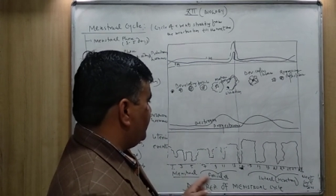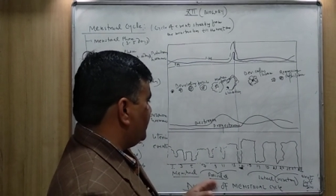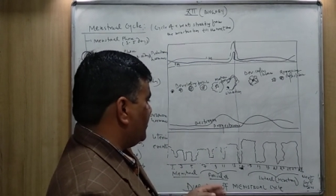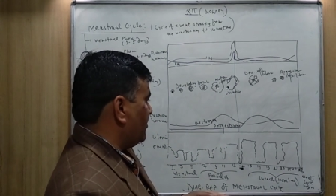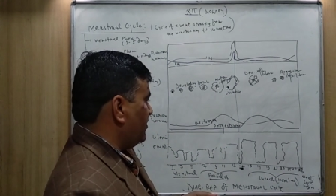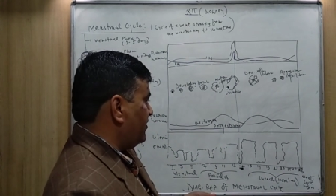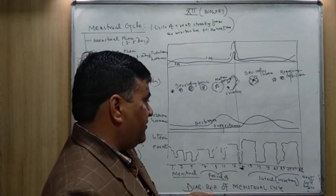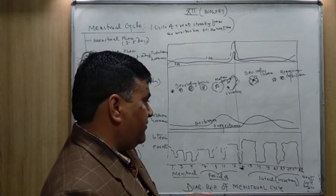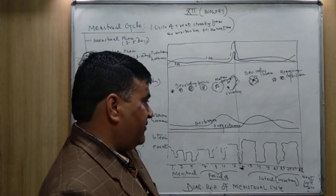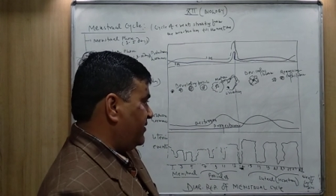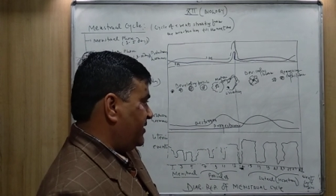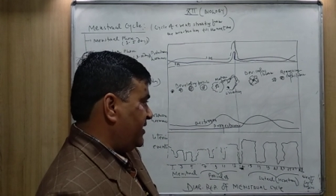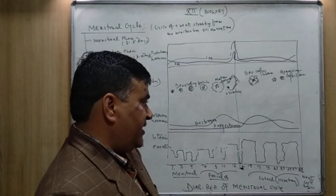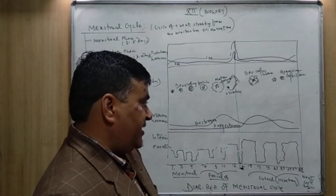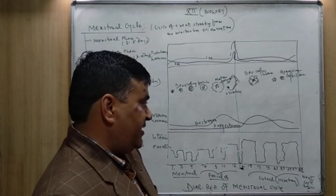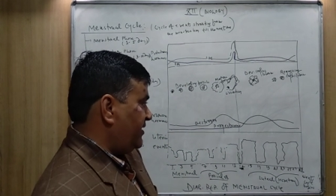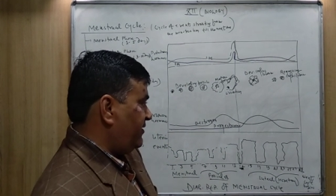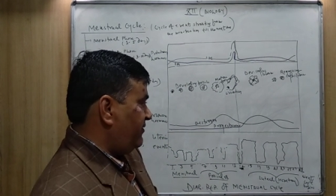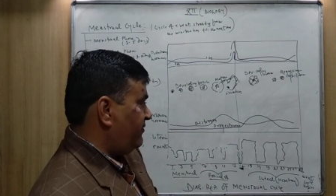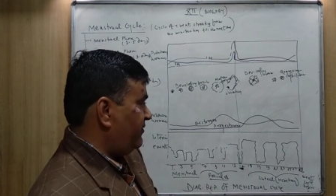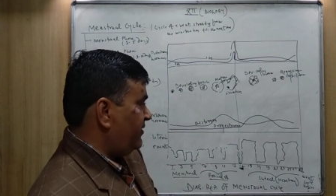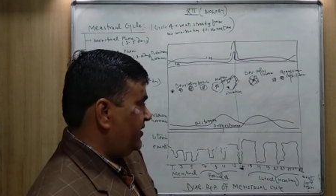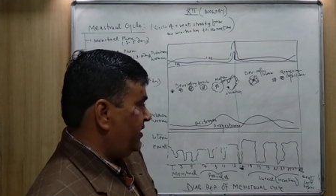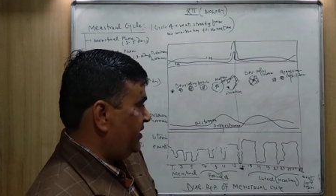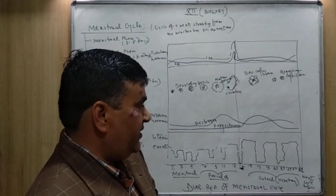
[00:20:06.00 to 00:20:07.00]

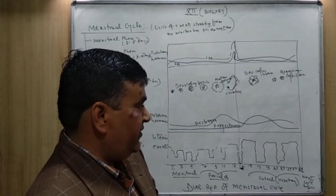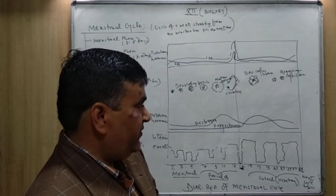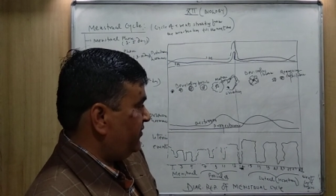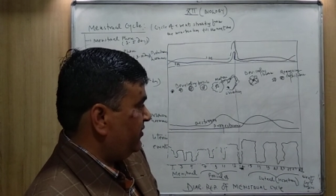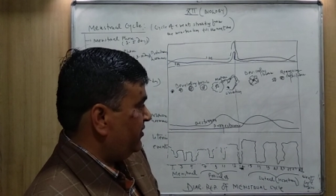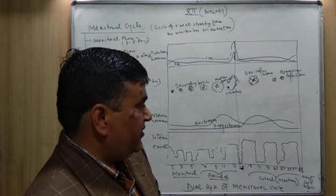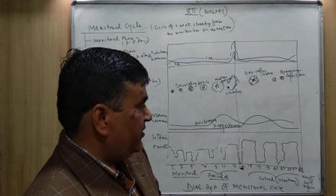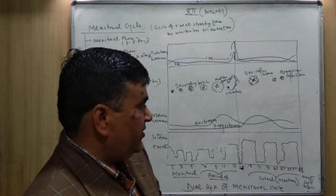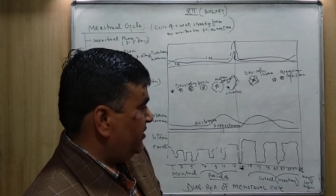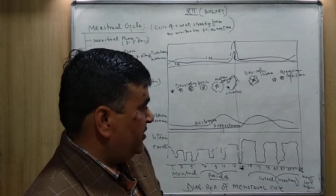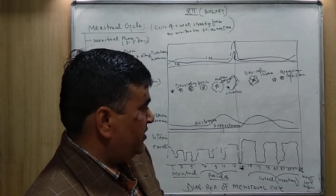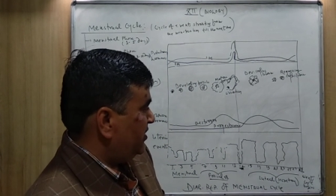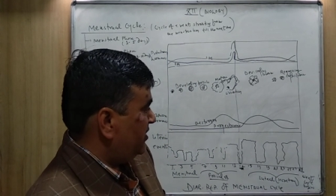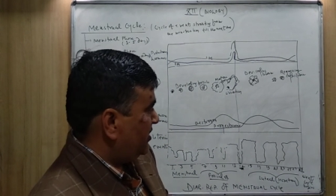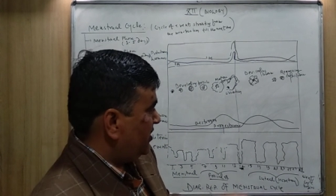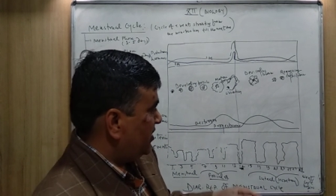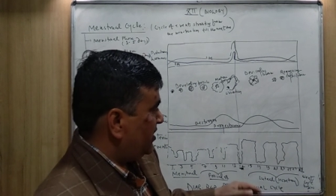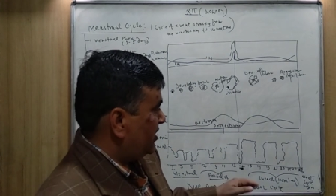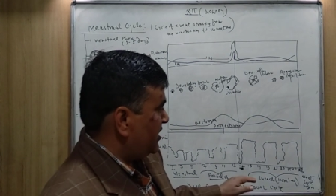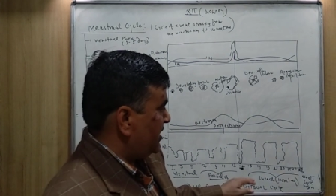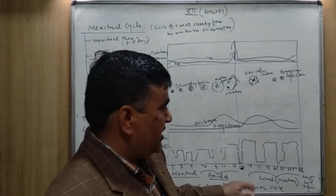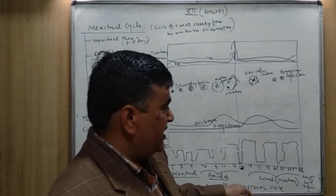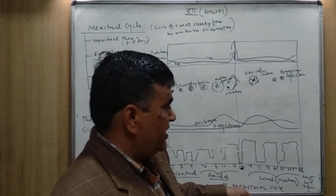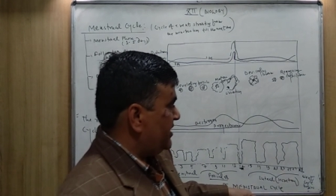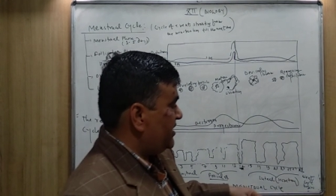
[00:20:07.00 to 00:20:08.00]
proliferative phase
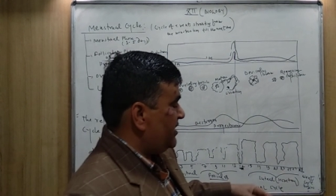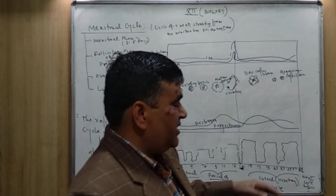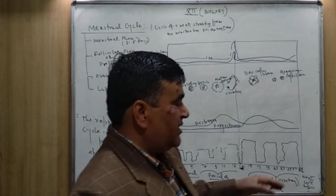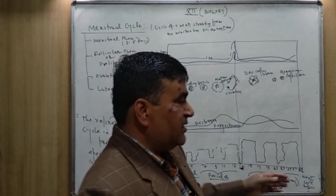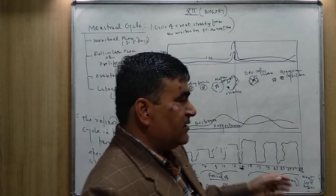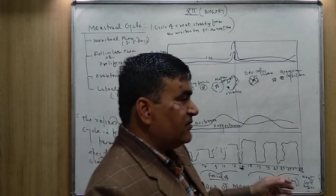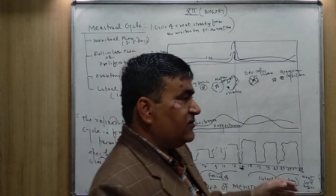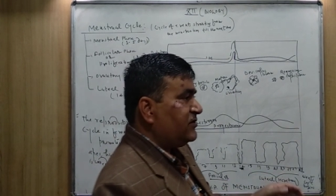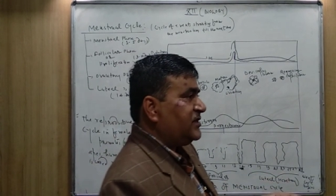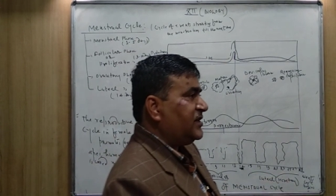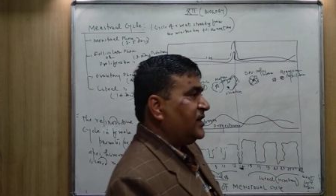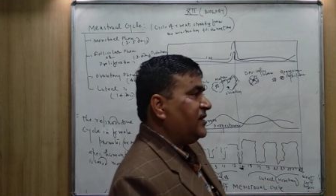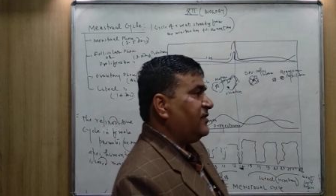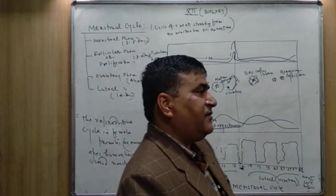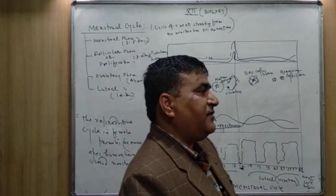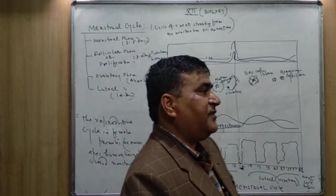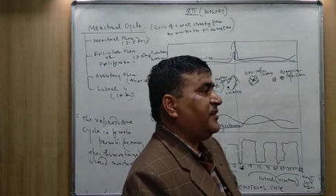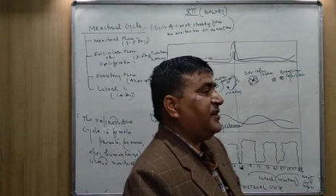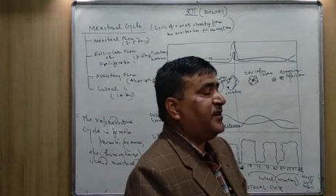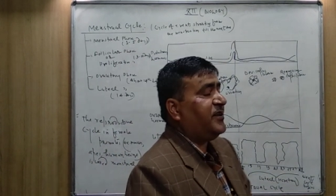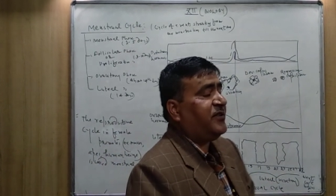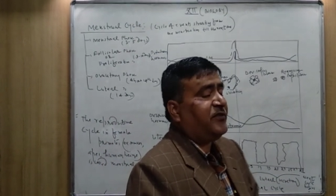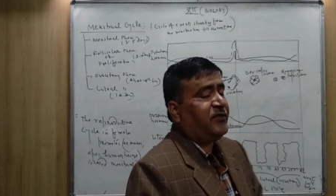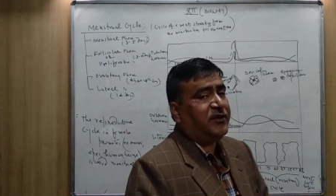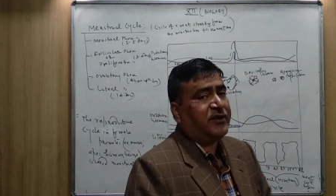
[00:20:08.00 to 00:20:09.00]
or late luteal
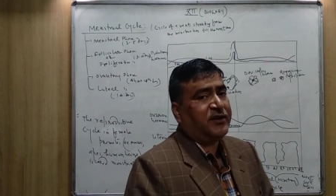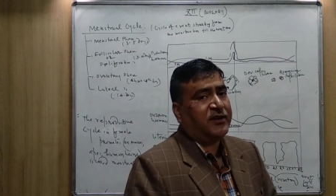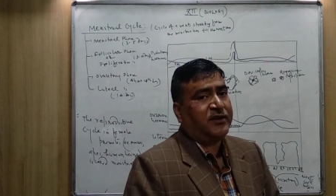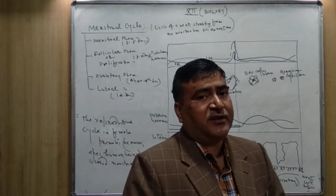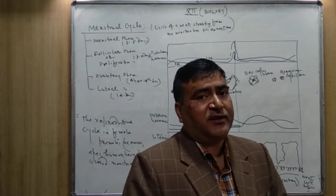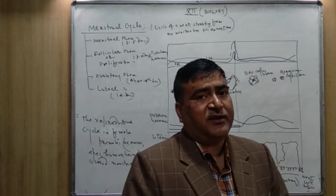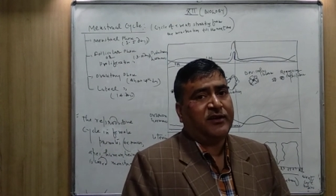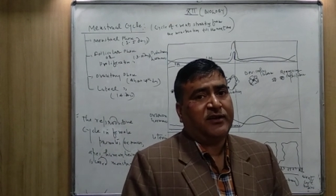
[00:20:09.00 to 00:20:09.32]
phase,